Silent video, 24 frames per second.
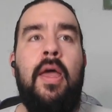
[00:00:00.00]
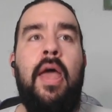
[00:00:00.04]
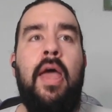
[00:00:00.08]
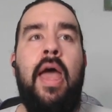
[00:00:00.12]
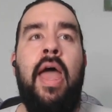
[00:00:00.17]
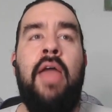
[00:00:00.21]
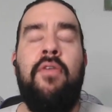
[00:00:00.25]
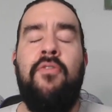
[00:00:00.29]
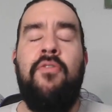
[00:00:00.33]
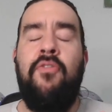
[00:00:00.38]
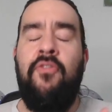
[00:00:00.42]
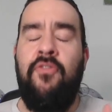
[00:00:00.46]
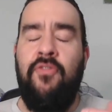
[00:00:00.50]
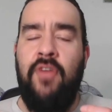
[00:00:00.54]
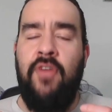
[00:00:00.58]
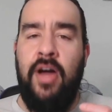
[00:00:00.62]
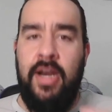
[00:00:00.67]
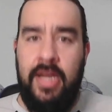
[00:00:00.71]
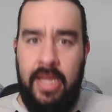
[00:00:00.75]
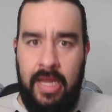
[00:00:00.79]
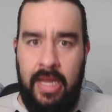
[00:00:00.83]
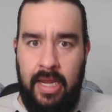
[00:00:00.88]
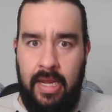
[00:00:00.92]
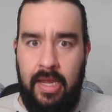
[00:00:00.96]
and
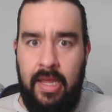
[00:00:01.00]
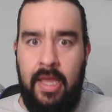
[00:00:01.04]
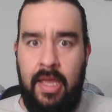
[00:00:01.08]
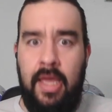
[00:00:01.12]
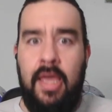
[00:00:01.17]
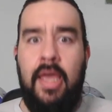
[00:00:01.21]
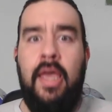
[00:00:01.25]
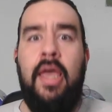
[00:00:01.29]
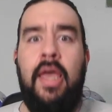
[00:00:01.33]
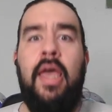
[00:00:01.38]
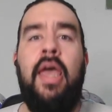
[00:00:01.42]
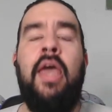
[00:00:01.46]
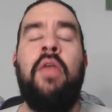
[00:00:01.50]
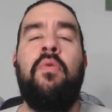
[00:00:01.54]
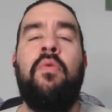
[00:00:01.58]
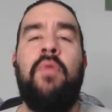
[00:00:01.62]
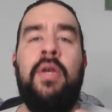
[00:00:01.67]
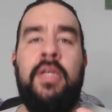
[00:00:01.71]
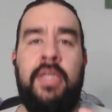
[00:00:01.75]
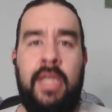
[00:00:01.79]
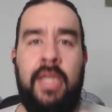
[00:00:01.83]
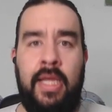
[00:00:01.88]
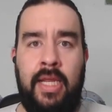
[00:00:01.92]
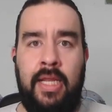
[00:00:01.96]
funny and
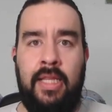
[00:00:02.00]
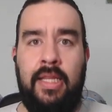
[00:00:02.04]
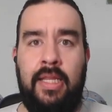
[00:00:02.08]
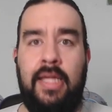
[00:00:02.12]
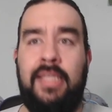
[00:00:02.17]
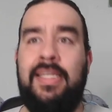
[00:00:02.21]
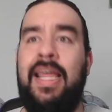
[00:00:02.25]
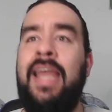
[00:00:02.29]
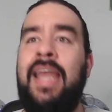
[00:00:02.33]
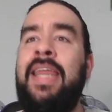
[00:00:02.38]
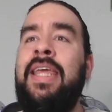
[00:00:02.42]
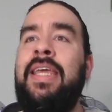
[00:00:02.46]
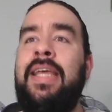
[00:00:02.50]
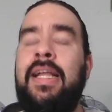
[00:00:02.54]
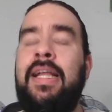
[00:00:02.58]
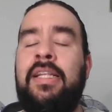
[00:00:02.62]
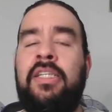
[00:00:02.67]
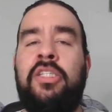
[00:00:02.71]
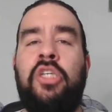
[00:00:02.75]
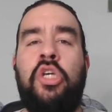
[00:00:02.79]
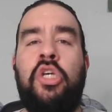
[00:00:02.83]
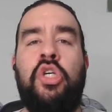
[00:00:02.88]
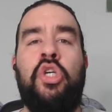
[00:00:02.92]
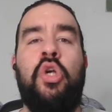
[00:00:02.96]
ridiculous, and he
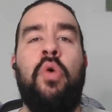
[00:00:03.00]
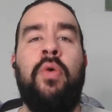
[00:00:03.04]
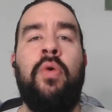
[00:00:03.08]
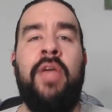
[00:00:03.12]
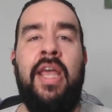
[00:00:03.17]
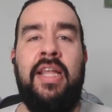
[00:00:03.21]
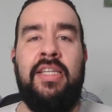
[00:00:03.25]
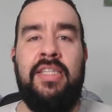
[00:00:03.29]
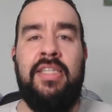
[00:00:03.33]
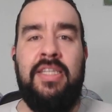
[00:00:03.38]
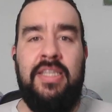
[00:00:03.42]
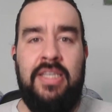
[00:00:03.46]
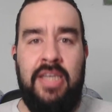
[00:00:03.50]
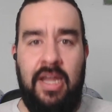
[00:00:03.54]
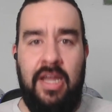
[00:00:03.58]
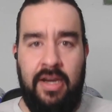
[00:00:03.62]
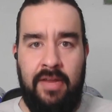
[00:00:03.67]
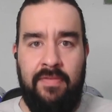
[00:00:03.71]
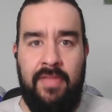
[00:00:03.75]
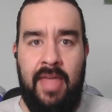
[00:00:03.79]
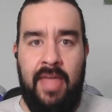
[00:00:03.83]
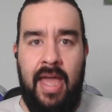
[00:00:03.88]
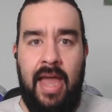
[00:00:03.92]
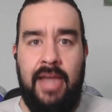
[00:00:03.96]
gets to showcase none
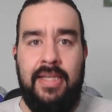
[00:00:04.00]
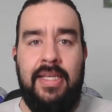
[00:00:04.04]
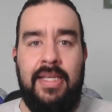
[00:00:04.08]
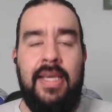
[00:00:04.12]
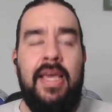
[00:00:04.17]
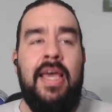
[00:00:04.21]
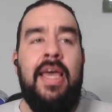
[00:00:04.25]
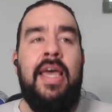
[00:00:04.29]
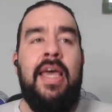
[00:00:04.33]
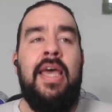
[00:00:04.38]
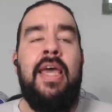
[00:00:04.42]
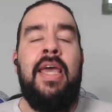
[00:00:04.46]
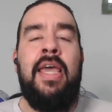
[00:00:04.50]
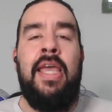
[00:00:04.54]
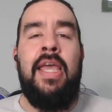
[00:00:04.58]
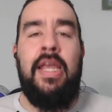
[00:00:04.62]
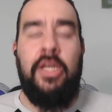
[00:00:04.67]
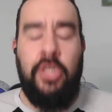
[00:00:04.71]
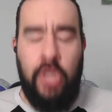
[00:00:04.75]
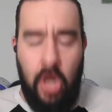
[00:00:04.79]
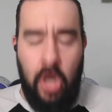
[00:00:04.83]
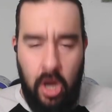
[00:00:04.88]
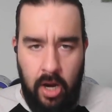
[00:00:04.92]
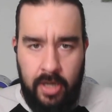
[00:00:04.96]
of that. He
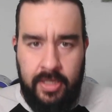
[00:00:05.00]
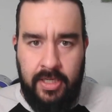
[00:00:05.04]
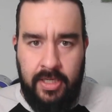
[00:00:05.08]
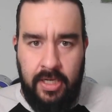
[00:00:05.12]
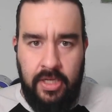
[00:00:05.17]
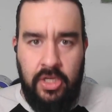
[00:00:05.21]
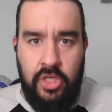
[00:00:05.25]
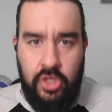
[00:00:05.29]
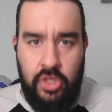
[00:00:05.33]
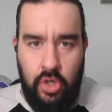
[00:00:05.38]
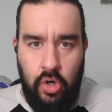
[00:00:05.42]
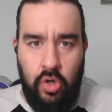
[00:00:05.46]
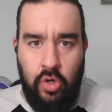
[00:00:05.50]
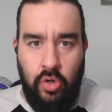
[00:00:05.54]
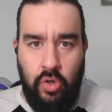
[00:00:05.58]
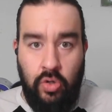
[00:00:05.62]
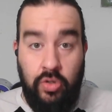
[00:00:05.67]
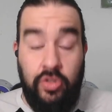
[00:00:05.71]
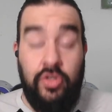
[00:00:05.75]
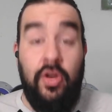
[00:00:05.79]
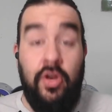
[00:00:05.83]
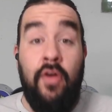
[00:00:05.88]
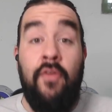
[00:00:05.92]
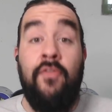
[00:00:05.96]
talks in
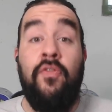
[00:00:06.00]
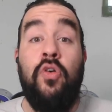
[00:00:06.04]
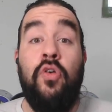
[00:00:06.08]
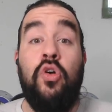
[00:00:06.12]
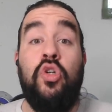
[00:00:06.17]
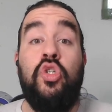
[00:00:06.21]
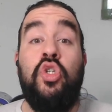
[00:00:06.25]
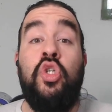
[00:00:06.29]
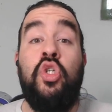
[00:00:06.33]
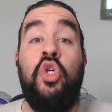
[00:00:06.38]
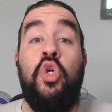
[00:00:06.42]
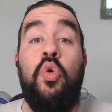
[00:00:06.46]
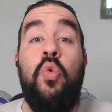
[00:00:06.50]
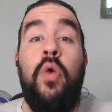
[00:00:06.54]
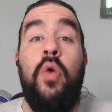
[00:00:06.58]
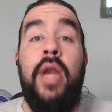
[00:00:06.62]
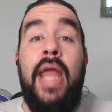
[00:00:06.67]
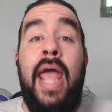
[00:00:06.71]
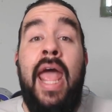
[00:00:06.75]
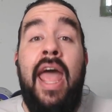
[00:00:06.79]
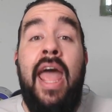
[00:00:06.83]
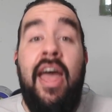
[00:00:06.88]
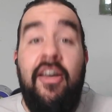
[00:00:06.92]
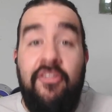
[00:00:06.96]
circles for
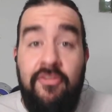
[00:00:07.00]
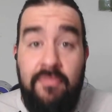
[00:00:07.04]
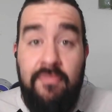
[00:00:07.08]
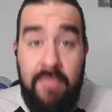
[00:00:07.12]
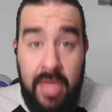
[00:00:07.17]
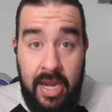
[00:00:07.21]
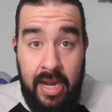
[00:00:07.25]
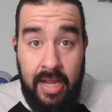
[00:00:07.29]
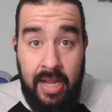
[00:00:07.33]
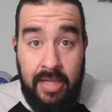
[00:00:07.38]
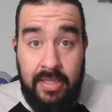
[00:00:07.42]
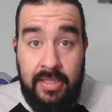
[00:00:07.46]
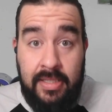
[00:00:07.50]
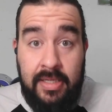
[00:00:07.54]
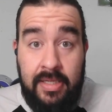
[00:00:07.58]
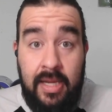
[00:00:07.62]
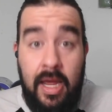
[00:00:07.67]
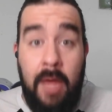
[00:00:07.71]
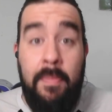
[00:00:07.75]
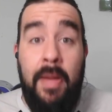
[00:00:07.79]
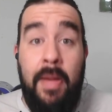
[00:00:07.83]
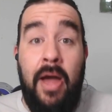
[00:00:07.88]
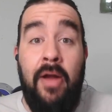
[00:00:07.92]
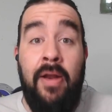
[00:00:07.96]
2.5 minutes
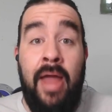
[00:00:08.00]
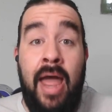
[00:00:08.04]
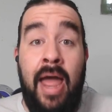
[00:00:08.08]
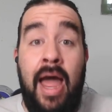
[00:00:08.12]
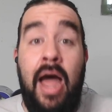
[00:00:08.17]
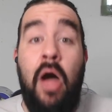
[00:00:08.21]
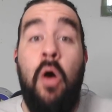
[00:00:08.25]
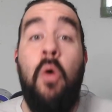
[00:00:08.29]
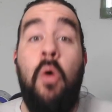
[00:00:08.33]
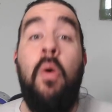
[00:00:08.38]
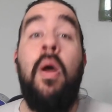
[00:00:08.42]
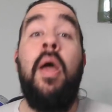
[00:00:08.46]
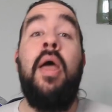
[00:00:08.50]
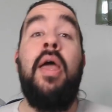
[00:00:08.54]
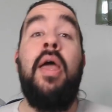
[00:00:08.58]
about how